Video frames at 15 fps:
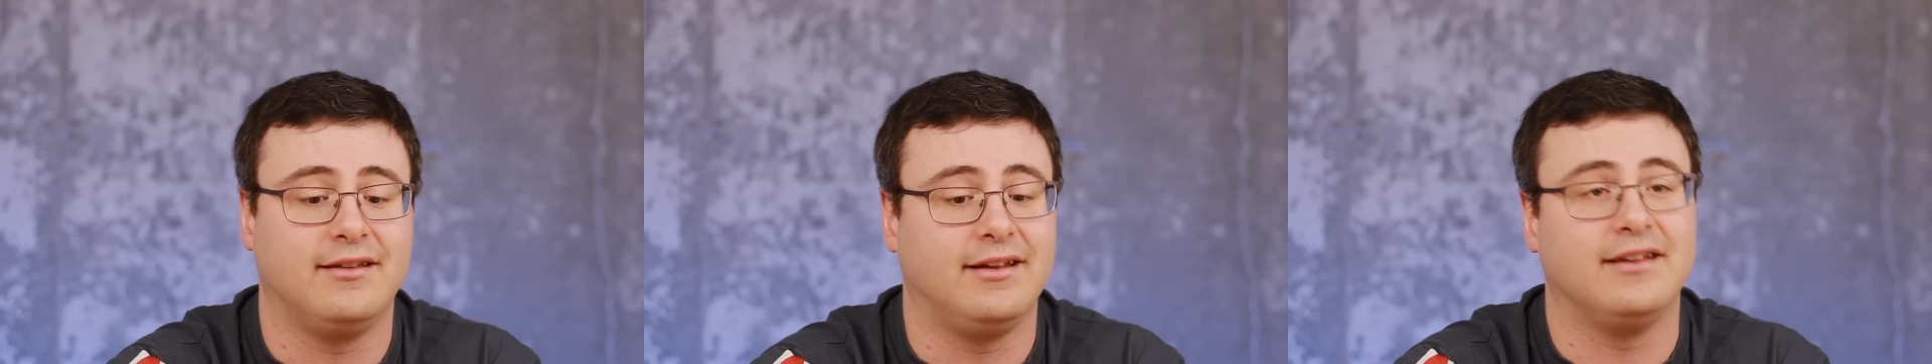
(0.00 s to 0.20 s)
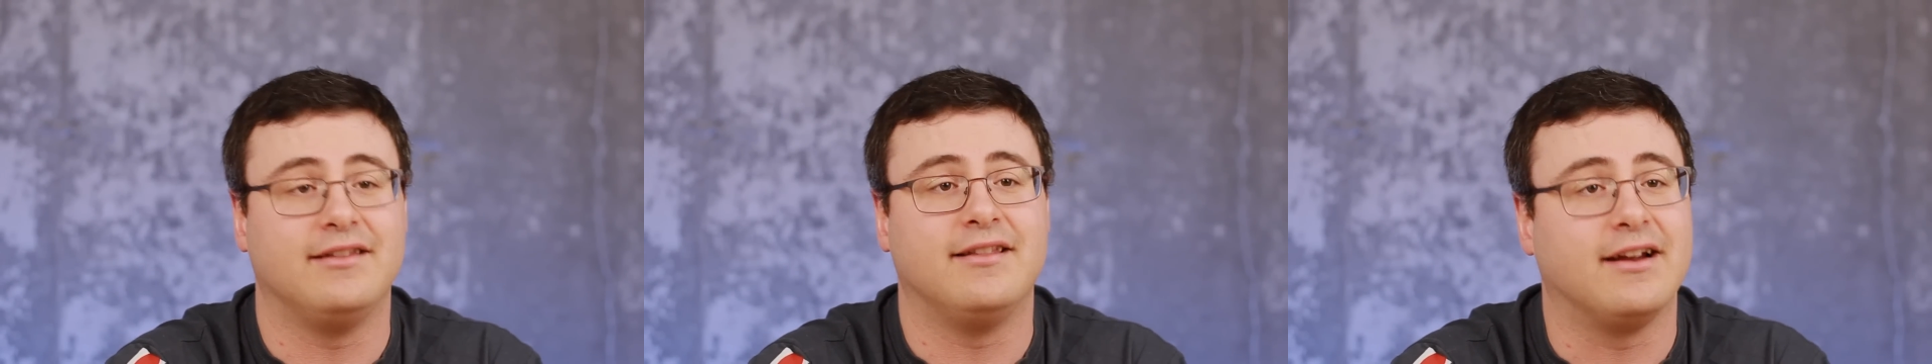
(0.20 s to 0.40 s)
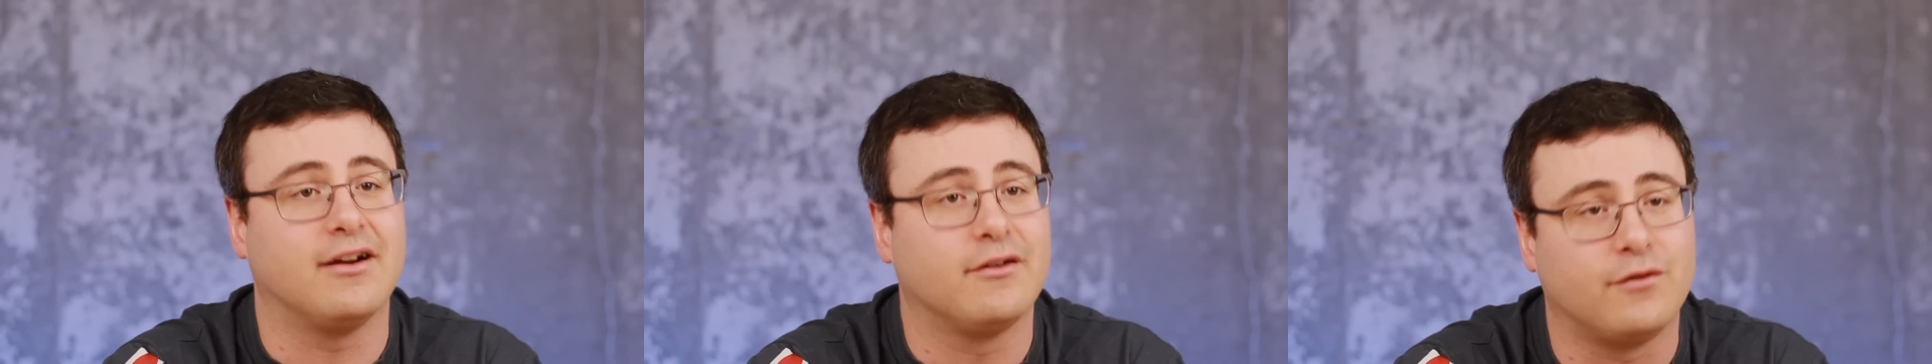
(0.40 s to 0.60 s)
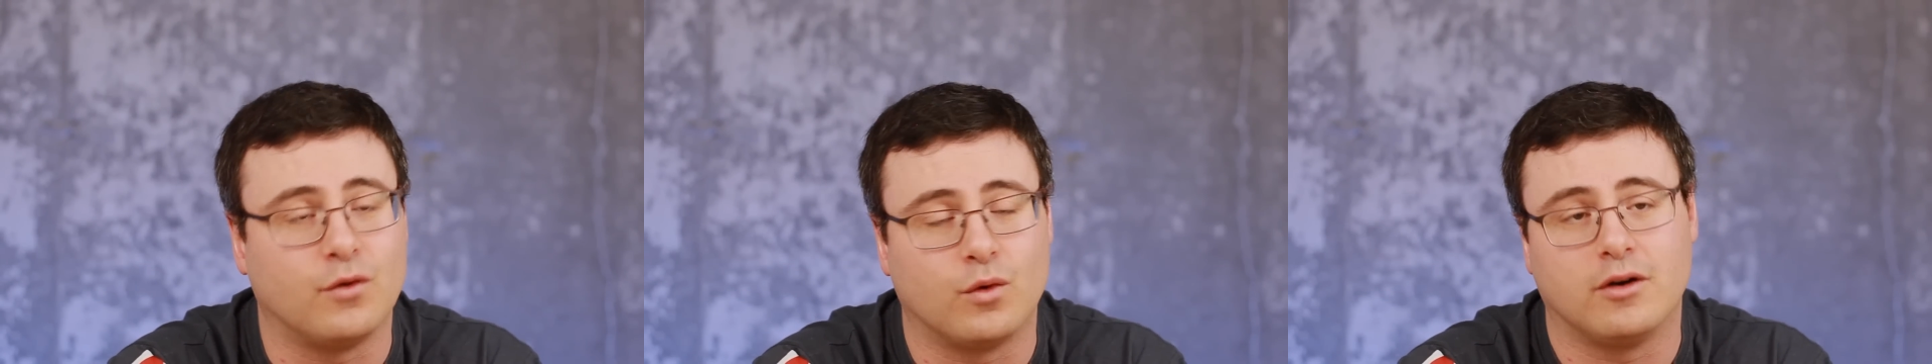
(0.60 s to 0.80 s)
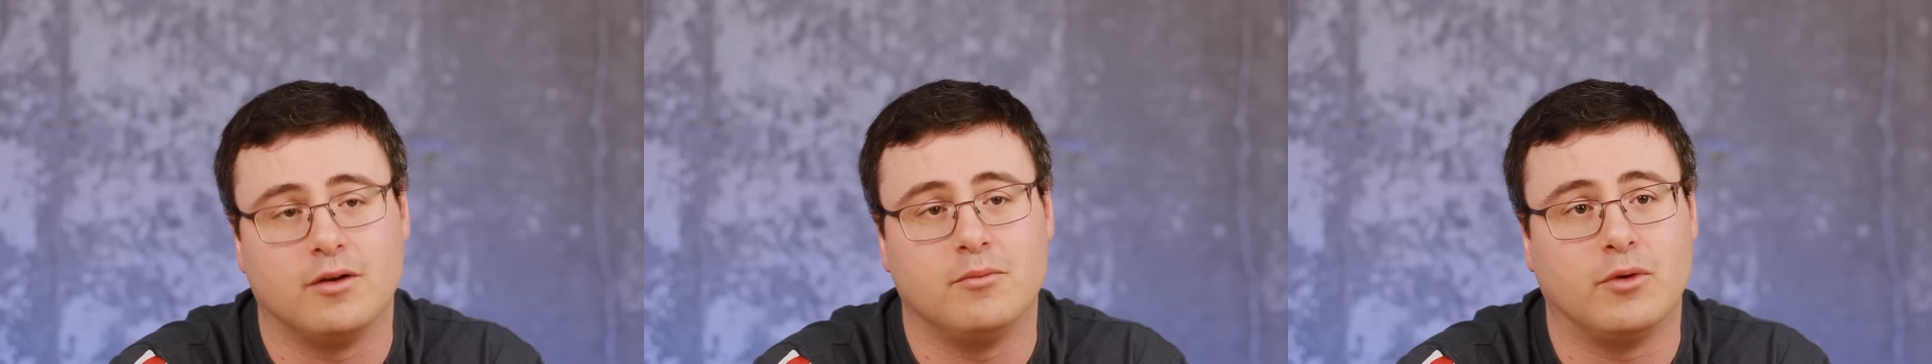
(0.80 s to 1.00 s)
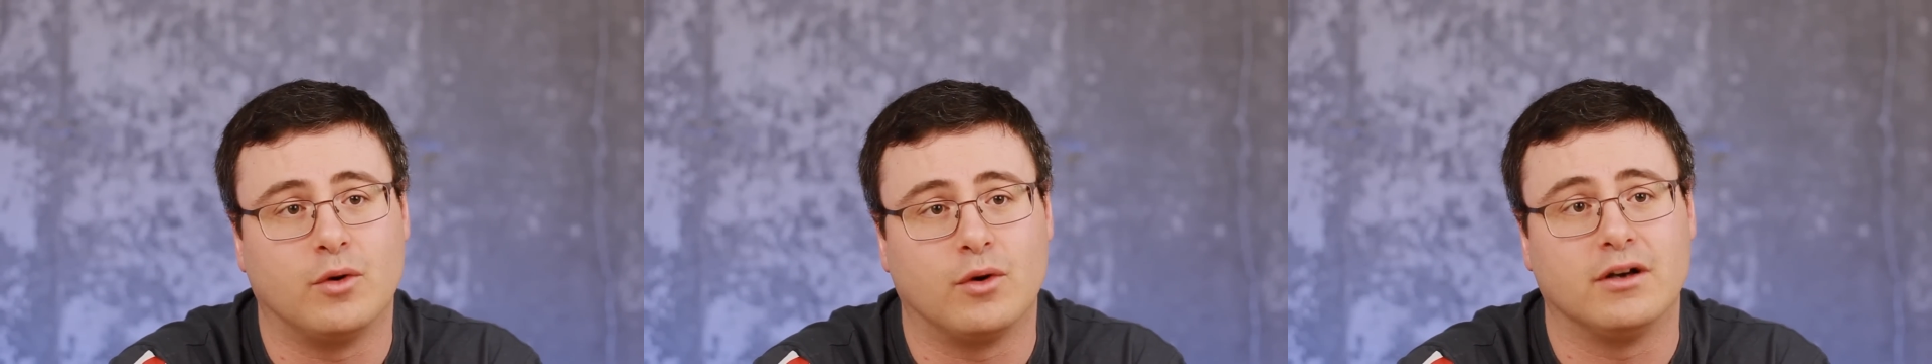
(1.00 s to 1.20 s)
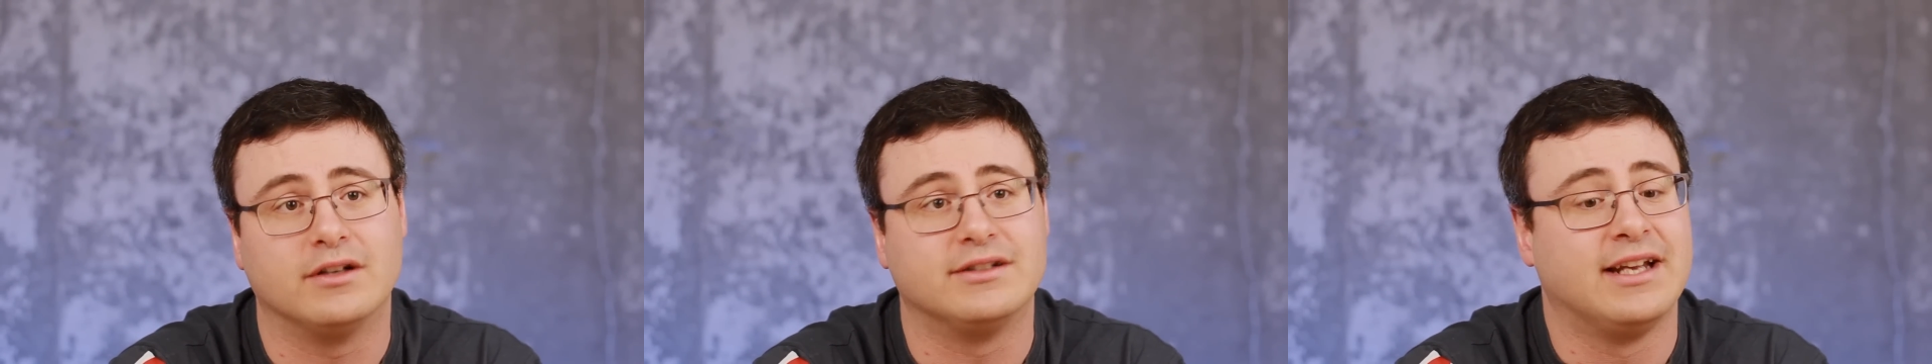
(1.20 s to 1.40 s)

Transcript: in their forum boards